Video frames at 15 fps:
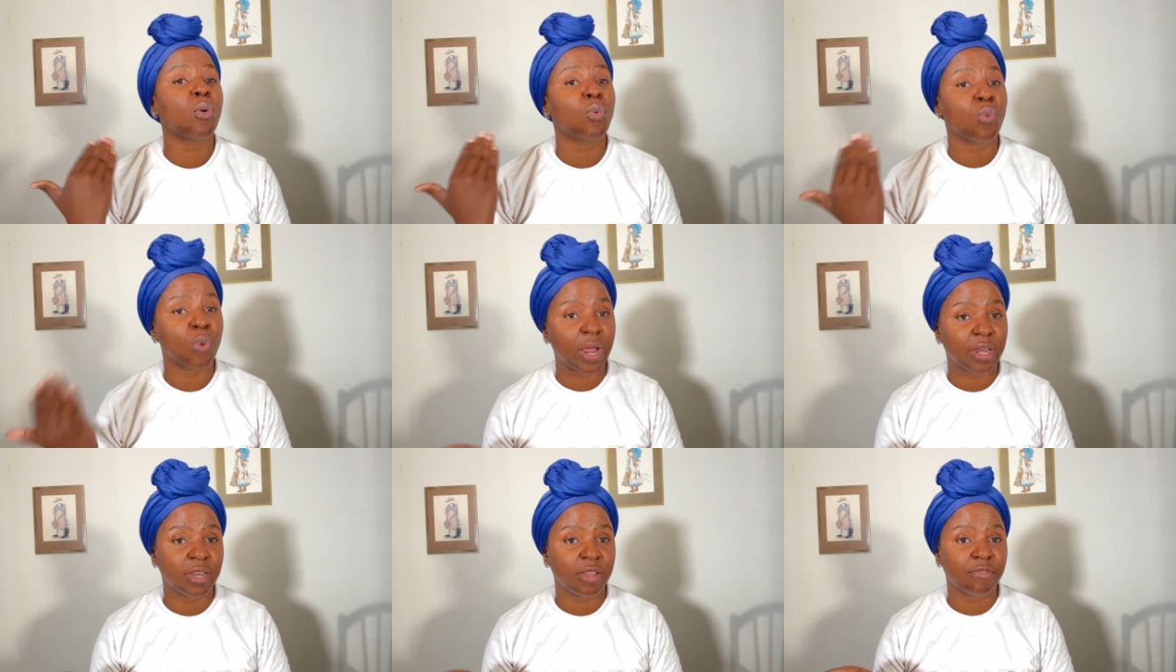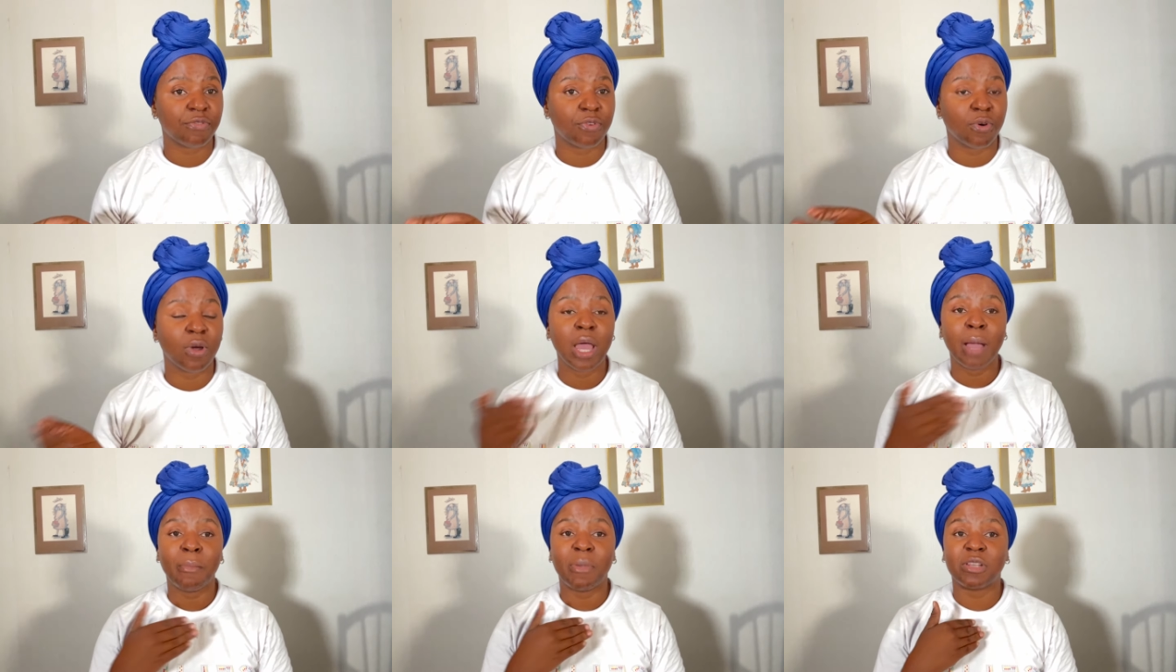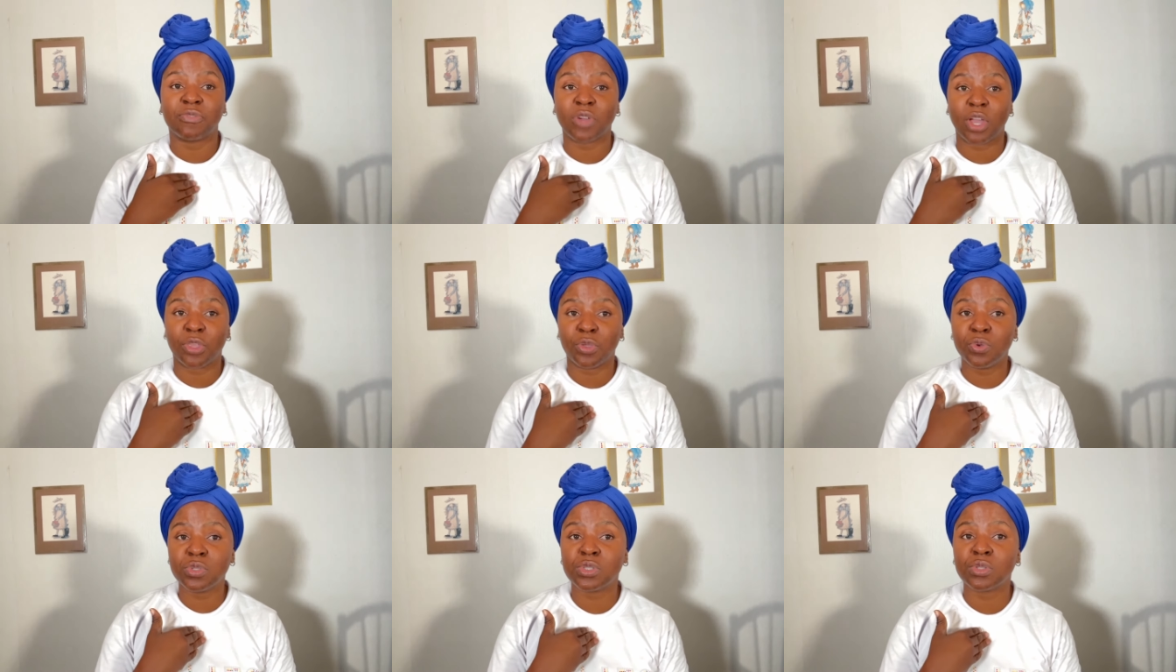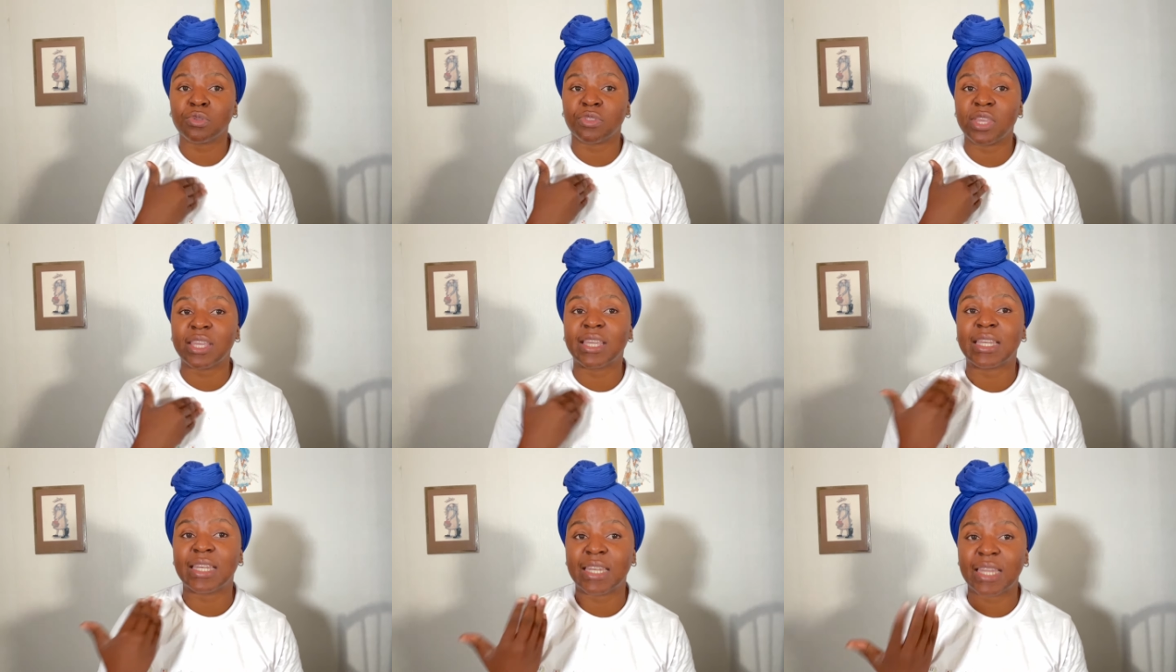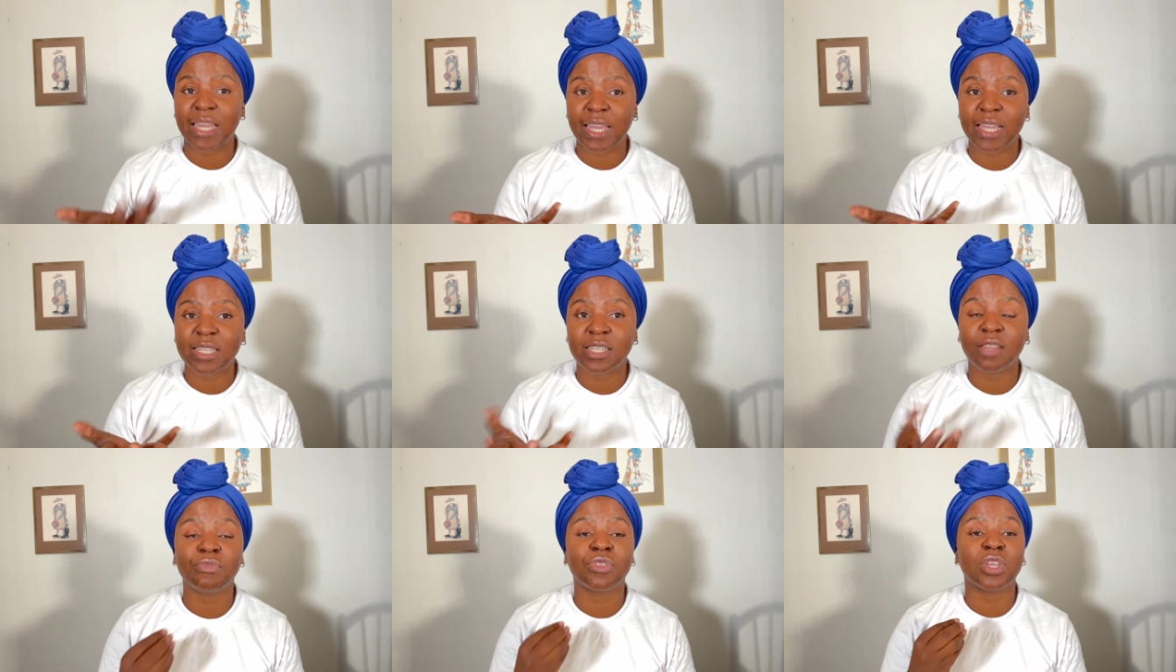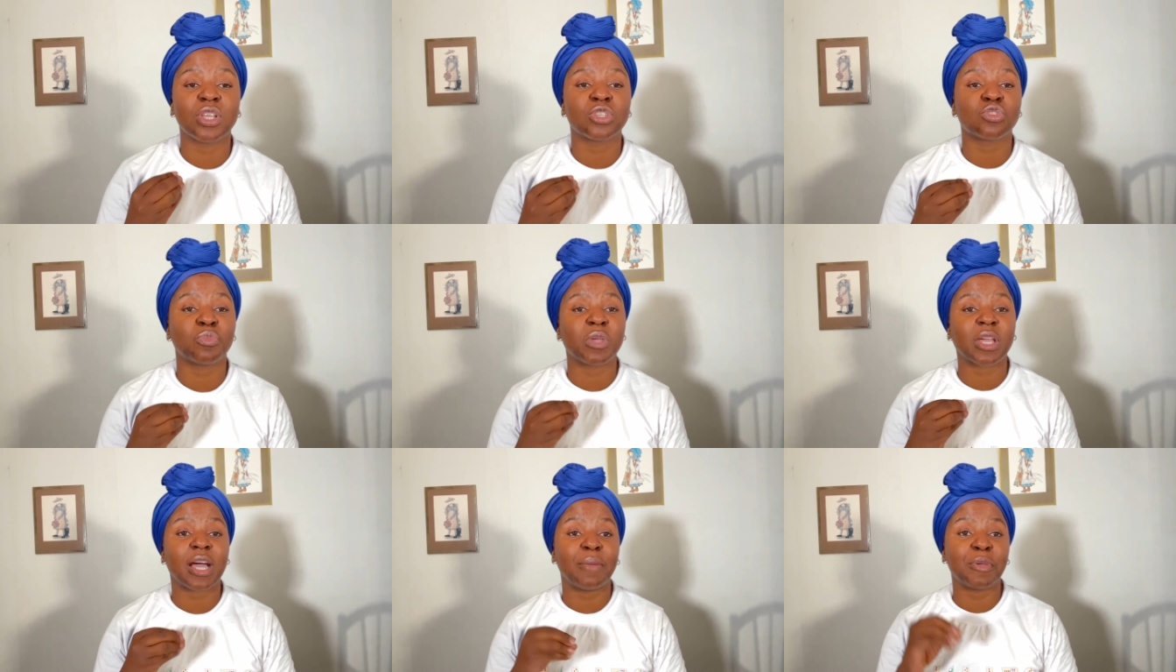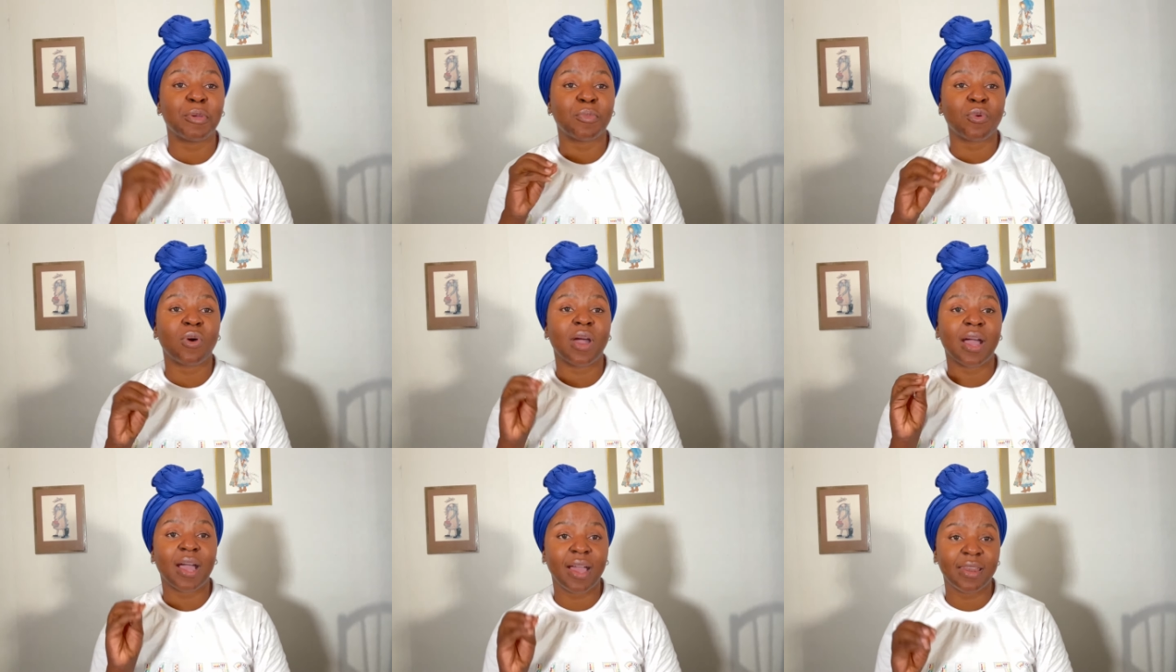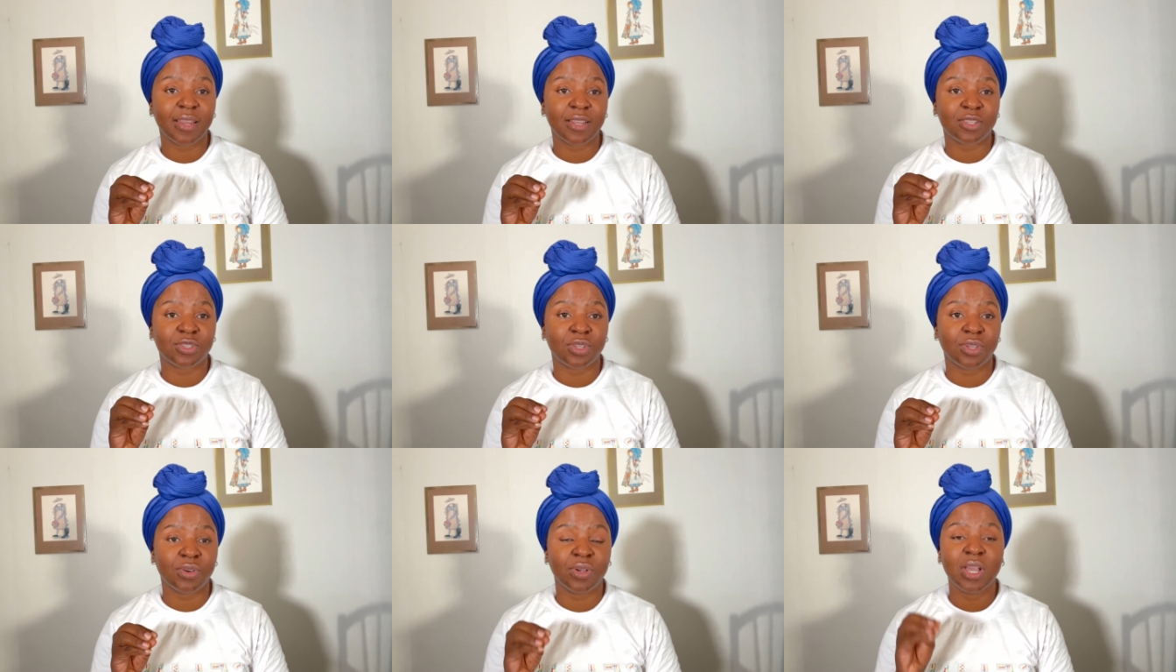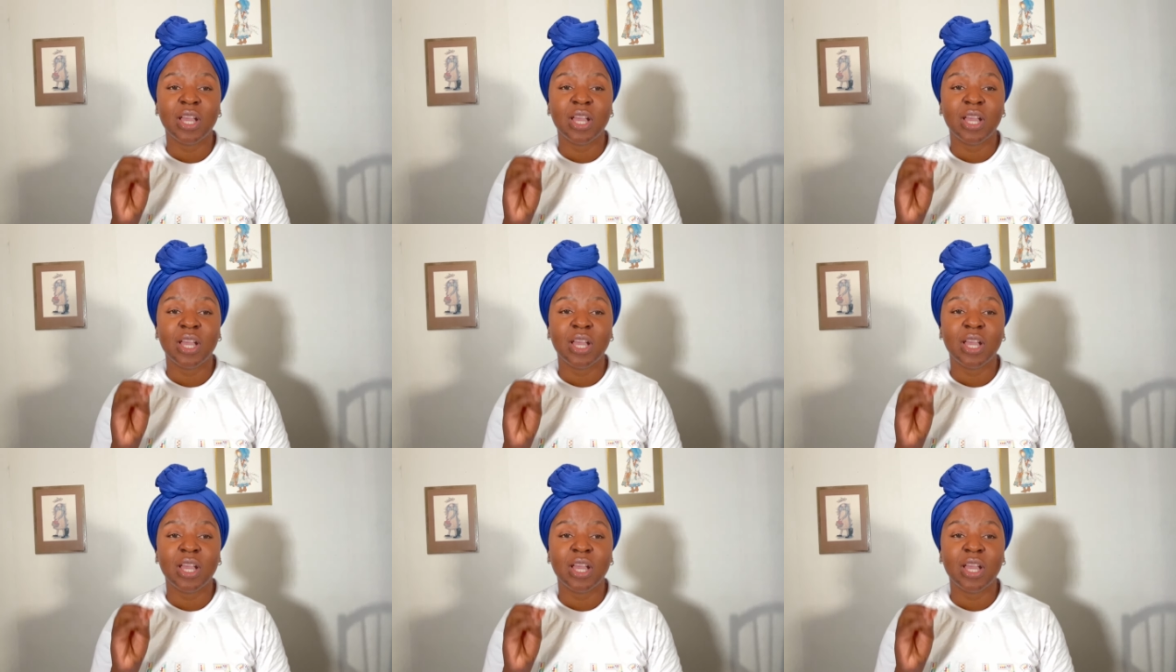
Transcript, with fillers: wonderful. But if I used to thinking negative, things will becoming more harder to you.